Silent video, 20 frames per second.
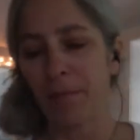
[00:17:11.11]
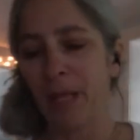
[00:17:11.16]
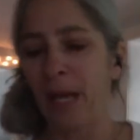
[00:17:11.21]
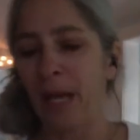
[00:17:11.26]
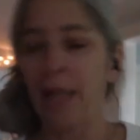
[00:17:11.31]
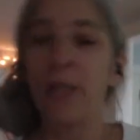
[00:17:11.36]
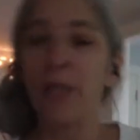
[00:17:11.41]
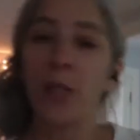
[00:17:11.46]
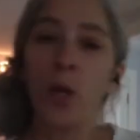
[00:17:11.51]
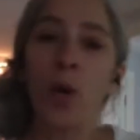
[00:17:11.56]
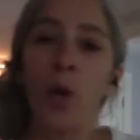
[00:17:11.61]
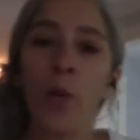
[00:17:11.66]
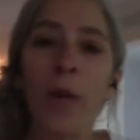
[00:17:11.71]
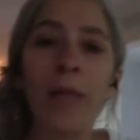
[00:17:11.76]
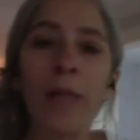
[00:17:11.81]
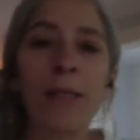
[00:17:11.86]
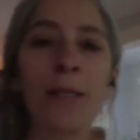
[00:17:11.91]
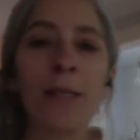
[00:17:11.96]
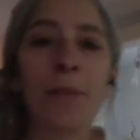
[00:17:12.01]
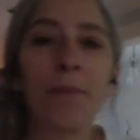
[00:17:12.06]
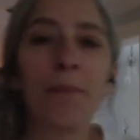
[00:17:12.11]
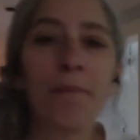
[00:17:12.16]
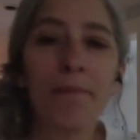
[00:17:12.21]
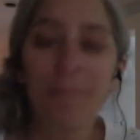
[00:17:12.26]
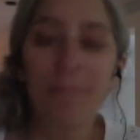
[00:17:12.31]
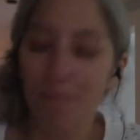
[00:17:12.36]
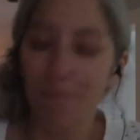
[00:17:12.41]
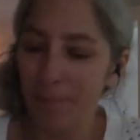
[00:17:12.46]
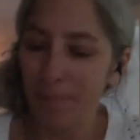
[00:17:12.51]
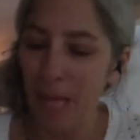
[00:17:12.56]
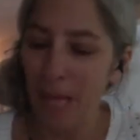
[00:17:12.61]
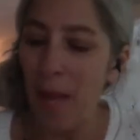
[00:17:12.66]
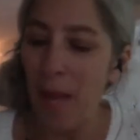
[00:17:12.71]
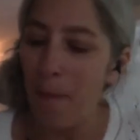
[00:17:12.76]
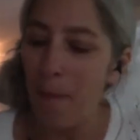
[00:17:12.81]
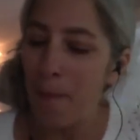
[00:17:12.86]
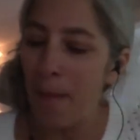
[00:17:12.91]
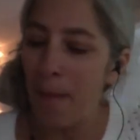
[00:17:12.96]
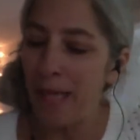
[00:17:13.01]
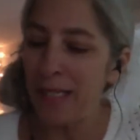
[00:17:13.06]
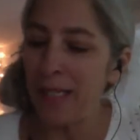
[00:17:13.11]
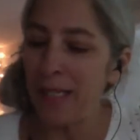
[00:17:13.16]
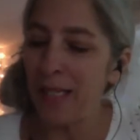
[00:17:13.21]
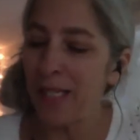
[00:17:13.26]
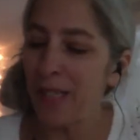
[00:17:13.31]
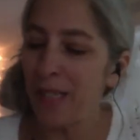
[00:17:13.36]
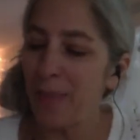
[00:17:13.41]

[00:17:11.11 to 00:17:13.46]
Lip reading: And so it was. Mason